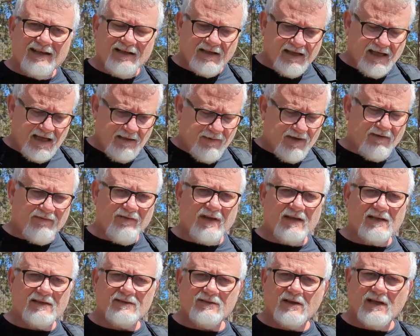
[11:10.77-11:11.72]
It'll keep
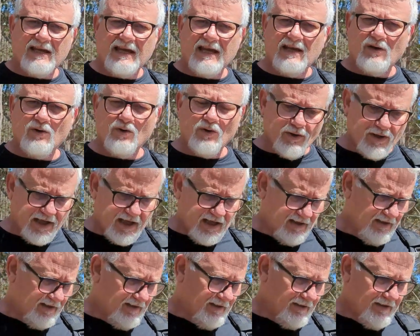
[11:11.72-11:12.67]
everything sort of in
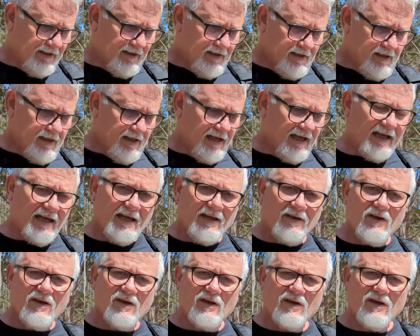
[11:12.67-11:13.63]
order
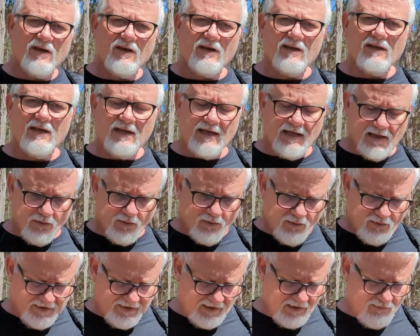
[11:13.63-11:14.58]
and
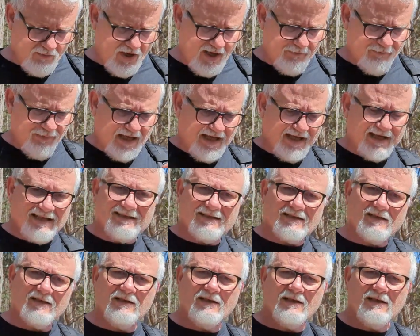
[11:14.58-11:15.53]
all in the right
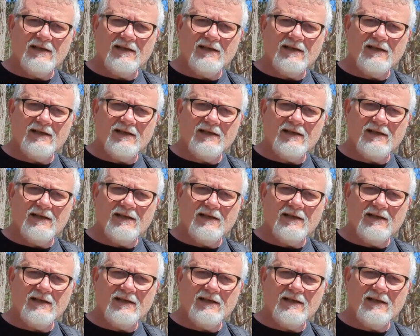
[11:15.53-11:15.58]
place,